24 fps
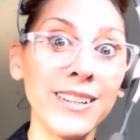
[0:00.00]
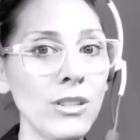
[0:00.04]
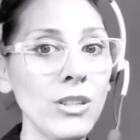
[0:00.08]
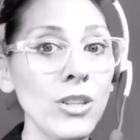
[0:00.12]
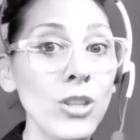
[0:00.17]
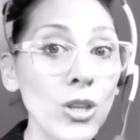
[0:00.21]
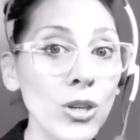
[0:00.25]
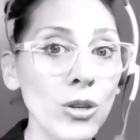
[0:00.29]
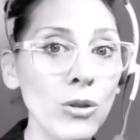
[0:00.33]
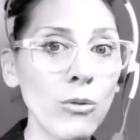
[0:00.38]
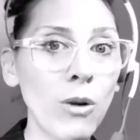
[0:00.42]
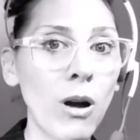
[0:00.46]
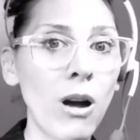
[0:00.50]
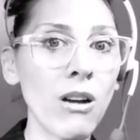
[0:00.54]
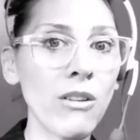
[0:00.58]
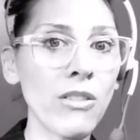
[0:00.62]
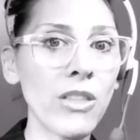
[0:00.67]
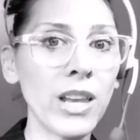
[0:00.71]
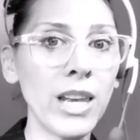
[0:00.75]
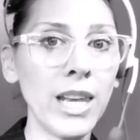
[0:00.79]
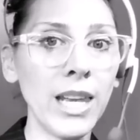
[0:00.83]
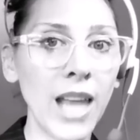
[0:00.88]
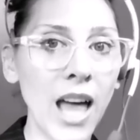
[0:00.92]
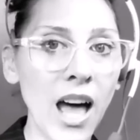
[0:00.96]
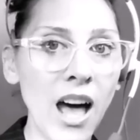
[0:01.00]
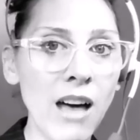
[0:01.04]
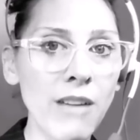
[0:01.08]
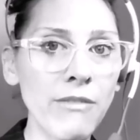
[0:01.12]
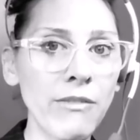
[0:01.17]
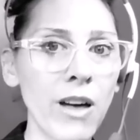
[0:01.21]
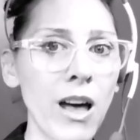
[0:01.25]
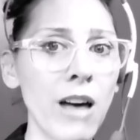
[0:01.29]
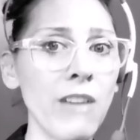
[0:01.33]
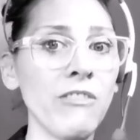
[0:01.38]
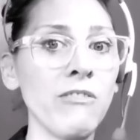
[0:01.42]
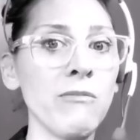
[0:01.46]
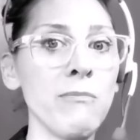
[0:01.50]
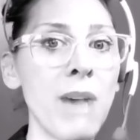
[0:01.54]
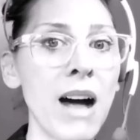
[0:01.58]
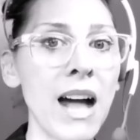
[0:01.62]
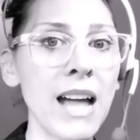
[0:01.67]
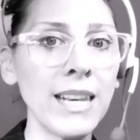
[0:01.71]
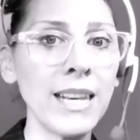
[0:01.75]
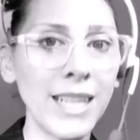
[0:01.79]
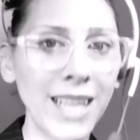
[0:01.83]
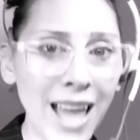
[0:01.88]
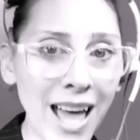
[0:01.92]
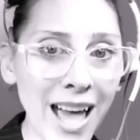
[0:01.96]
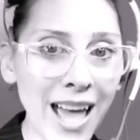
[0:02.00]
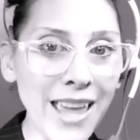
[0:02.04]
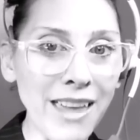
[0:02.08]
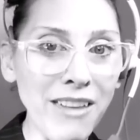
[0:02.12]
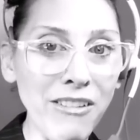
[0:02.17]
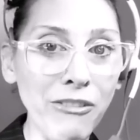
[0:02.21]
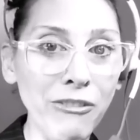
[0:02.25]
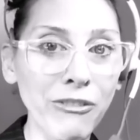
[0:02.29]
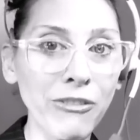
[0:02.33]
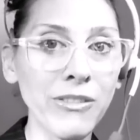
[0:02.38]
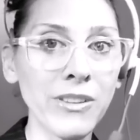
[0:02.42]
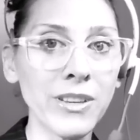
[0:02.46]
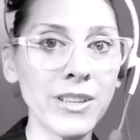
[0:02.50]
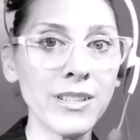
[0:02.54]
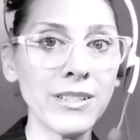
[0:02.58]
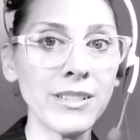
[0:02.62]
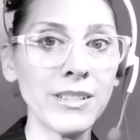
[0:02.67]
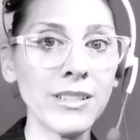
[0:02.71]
You are the love of my life.